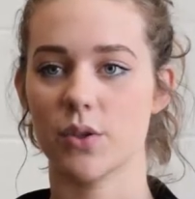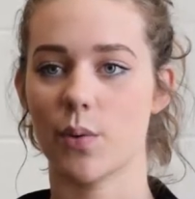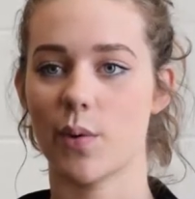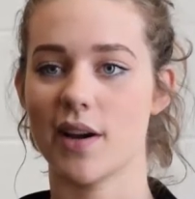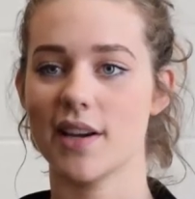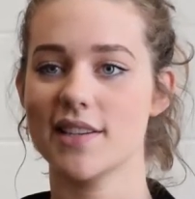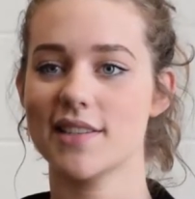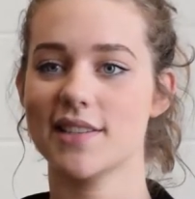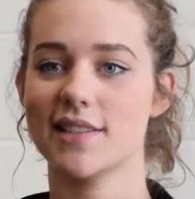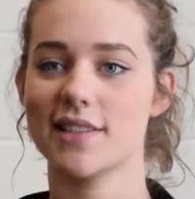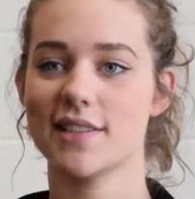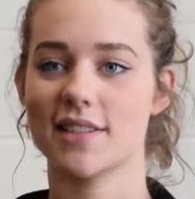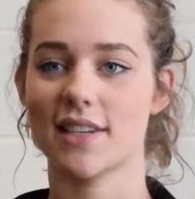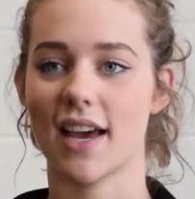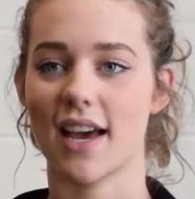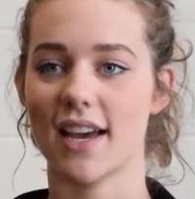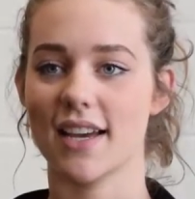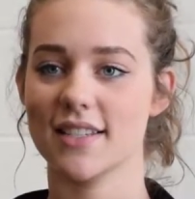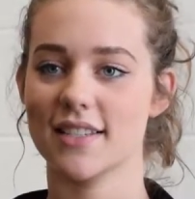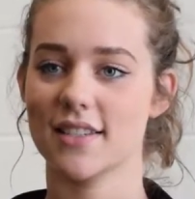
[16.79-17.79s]
twice the
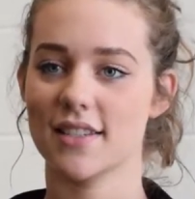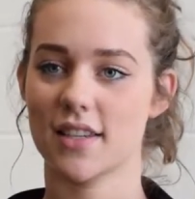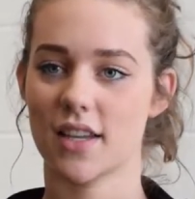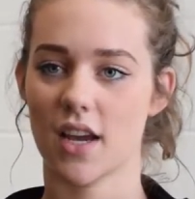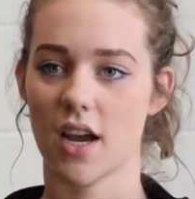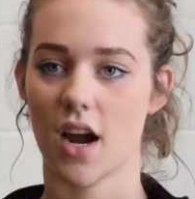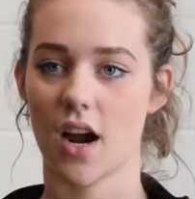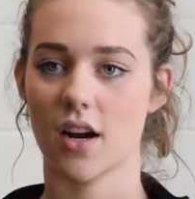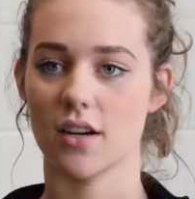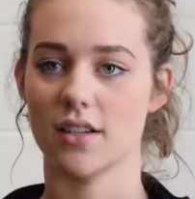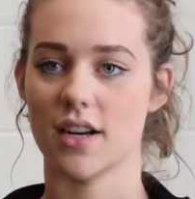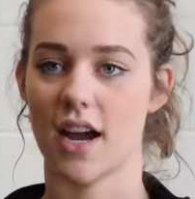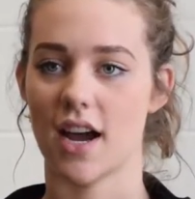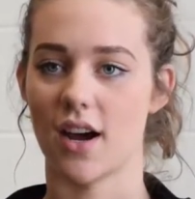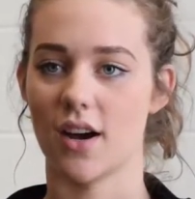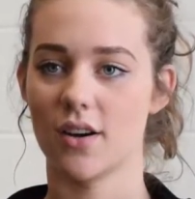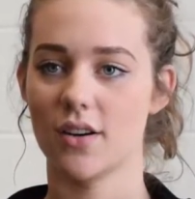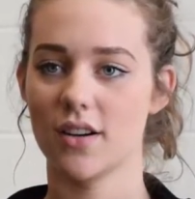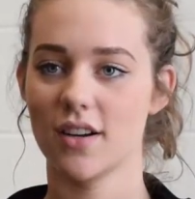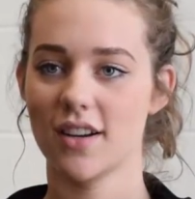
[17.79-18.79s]
size as they are
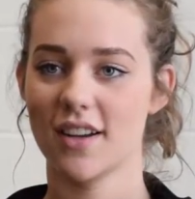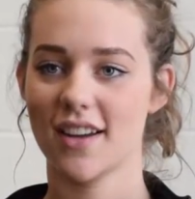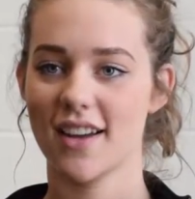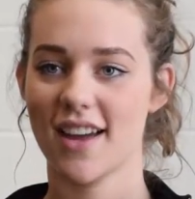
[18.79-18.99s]
now.